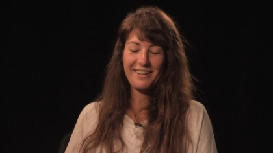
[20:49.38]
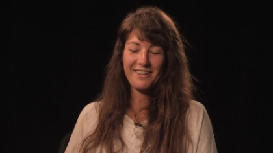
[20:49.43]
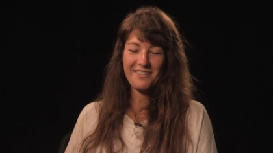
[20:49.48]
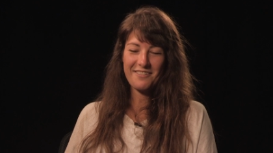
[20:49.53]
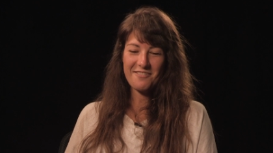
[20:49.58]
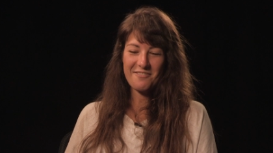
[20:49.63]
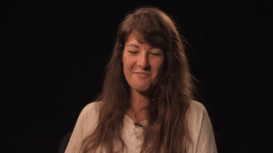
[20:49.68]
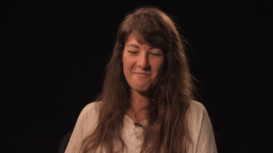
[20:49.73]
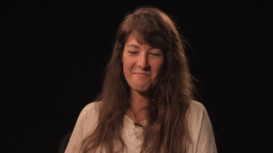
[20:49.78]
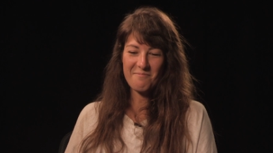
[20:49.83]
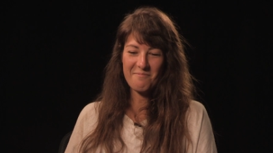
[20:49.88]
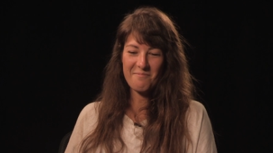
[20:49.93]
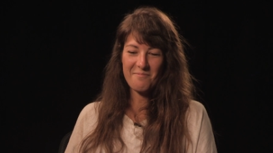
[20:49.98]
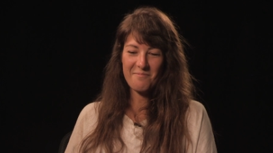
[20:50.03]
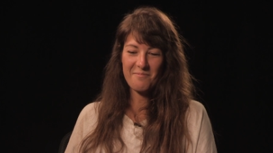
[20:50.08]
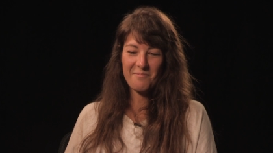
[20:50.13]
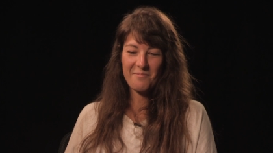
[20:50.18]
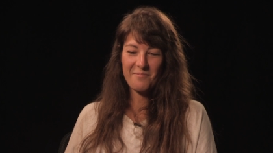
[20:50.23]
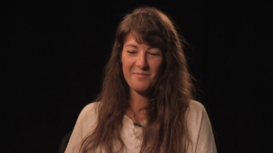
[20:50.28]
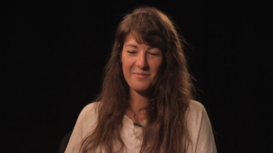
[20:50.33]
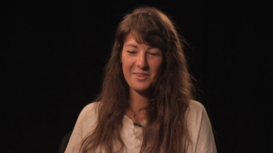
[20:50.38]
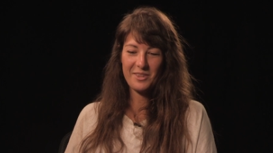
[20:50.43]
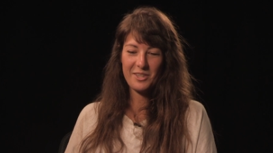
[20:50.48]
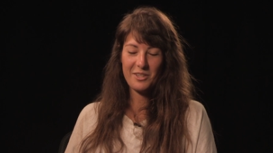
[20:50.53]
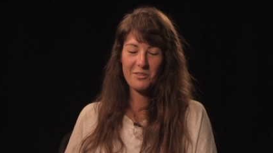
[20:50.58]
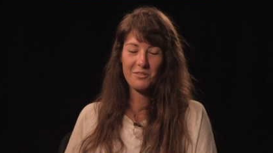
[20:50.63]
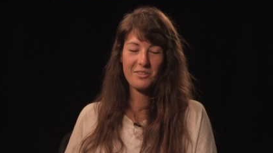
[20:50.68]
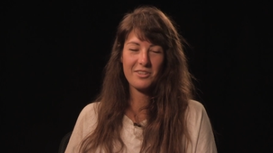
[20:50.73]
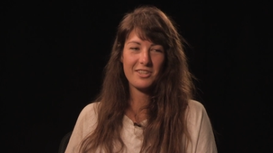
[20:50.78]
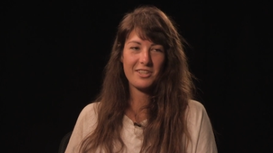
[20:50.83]
um,
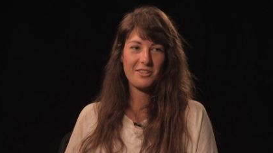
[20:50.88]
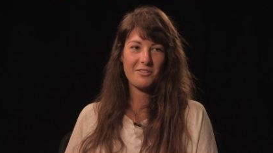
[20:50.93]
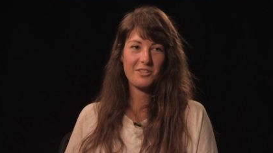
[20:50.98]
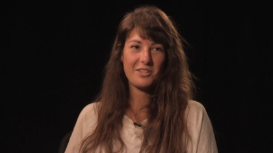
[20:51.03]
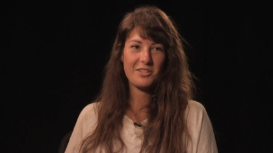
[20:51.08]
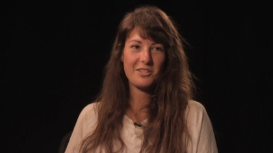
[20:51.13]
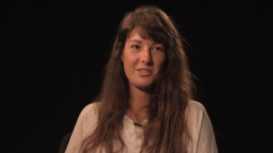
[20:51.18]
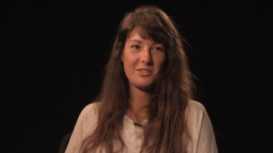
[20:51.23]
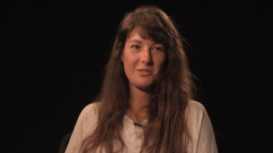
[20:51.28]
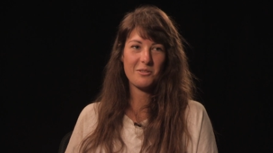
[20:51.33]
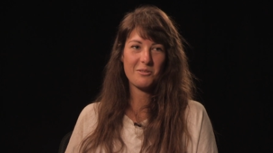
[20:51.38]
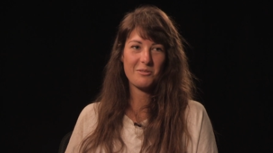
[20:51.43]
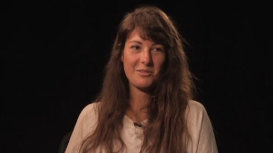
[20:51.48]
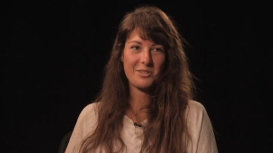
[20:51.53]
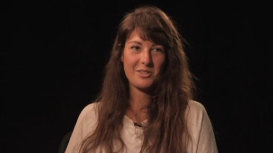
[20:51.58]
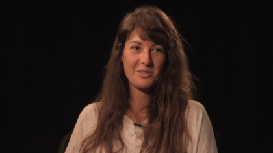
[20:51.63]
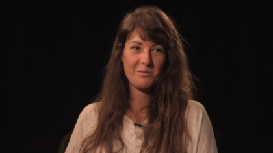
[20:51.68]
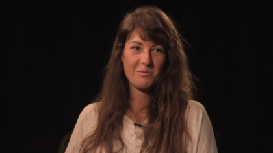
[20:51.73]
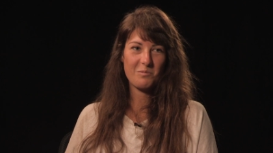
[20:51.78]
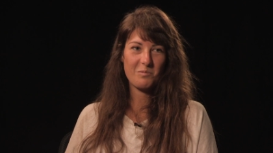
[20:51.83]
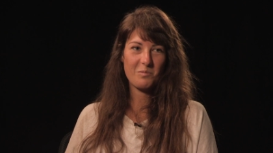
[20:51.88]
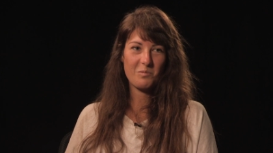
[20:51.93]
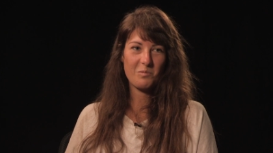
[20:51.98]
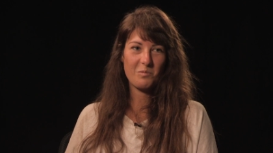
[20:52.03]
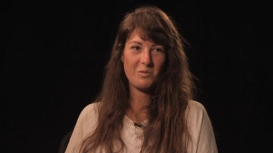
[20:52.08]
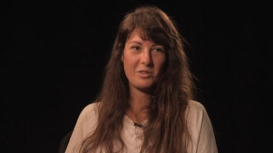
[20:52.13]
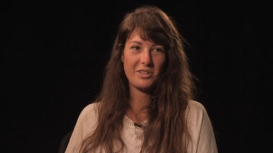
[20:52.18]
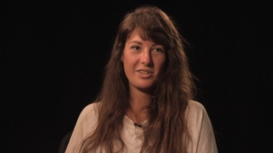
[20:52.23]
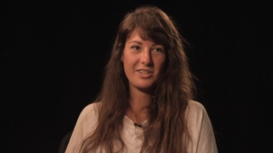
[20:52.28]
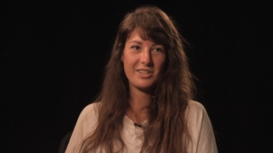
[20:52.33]
the only thing you can do is
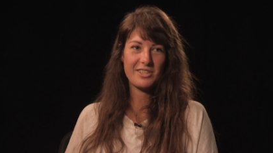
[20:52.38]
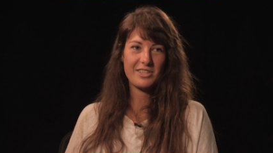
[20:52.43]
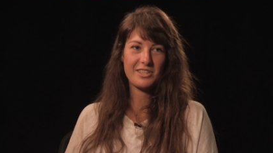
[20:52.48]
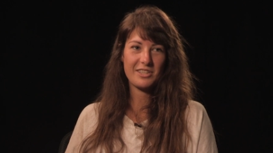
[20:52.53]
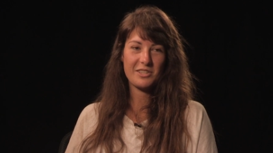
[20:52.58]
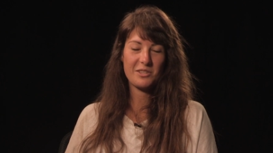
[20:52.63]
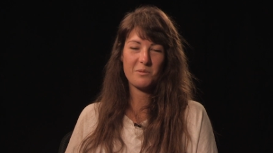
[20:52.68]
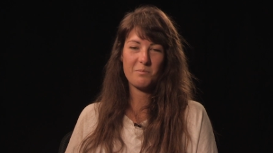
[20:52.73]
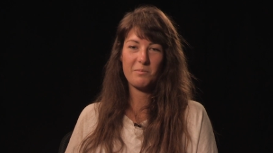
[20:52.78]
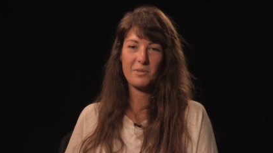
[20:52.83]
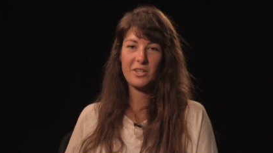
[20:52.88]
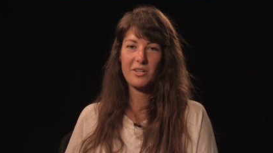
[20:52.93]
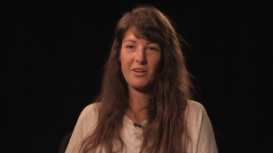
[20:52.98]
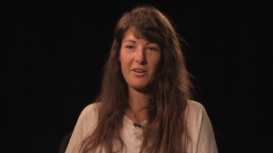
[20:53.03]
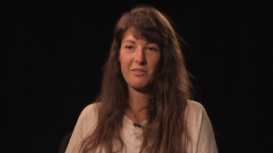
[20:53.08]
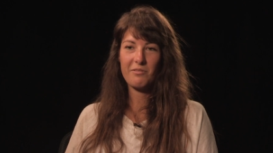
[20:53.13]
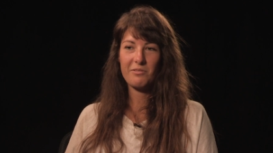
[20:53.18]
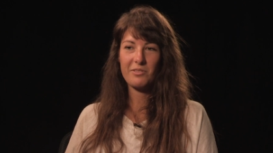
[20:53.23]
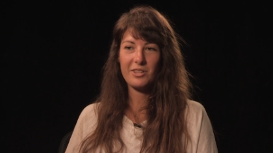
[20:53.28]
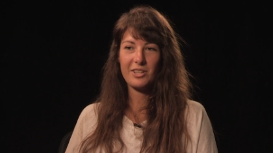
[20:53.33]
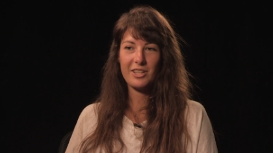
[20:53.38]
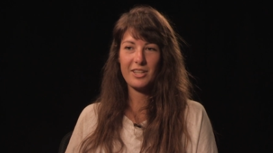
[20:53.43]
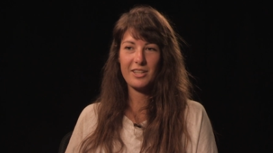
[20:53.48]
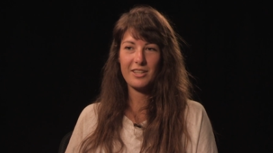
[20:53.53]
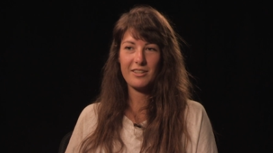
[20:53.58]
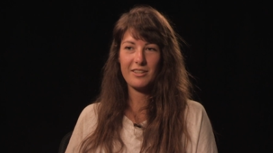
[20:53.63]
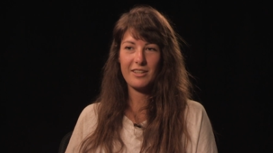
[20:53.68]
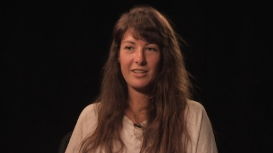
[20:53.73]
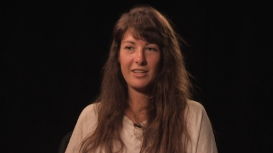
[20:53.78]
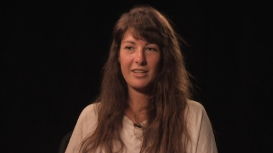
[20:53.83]
really just be
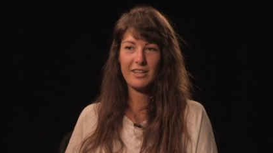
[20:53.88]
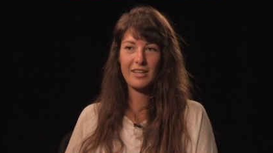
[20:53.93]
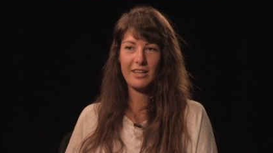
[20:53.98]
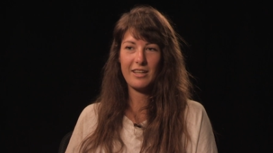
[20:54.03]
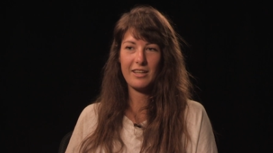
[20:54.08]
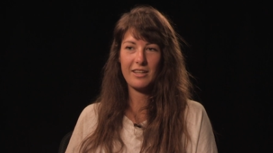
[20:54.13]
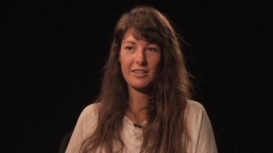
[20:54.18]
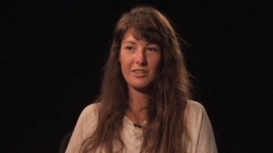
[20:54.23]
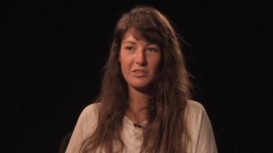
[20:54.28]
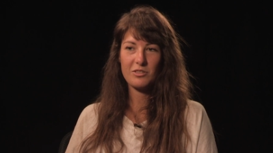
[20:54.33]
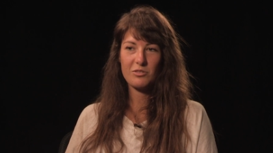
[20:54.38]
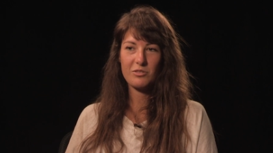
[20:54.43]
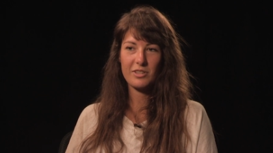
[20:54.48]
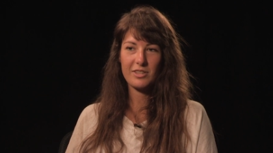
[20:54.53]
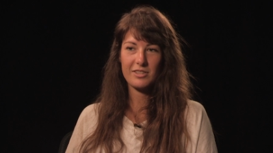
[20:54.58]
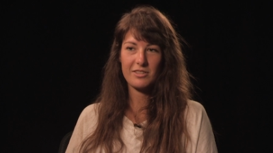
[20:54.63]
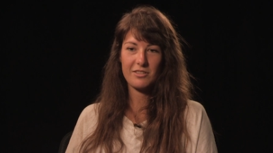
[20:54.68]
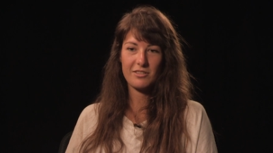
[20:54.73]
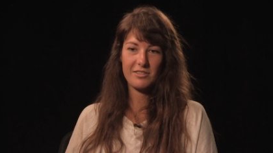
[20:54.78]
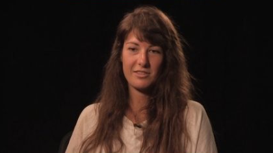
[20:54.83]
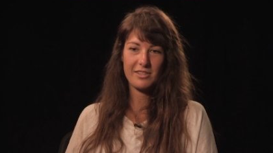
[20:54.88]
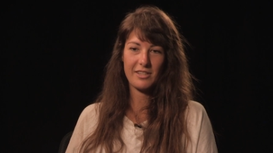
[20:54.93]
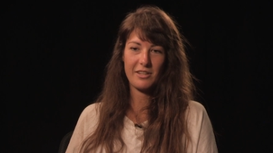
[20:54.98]
confident and trust